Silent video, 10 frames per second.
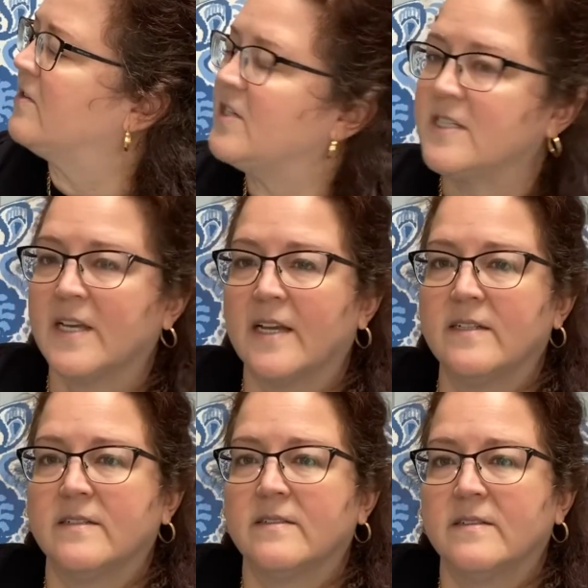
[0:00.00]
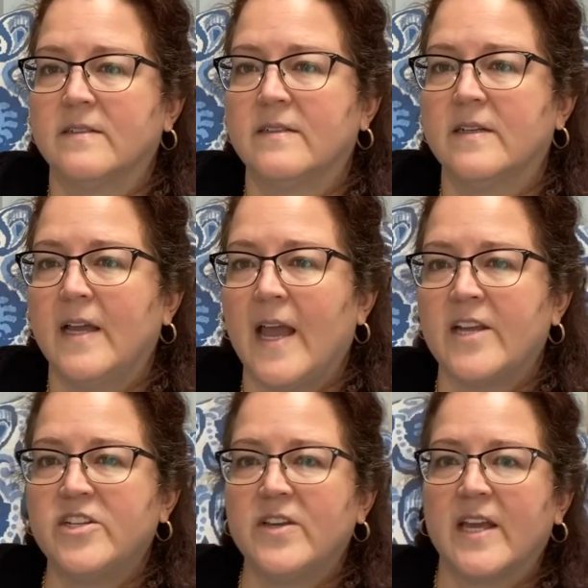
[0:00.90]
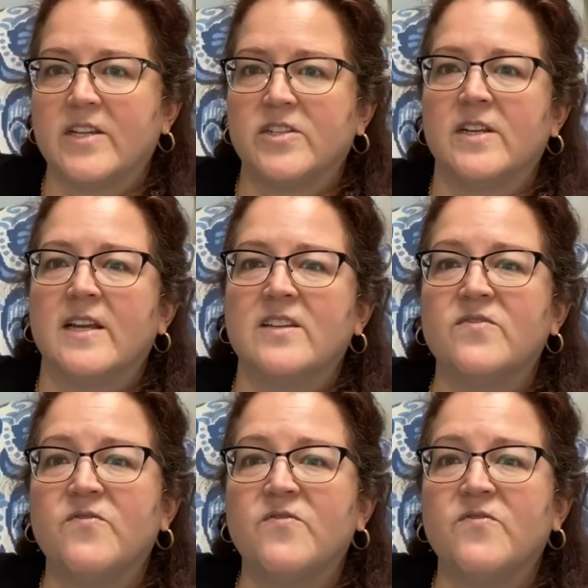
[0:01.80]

she said. Education is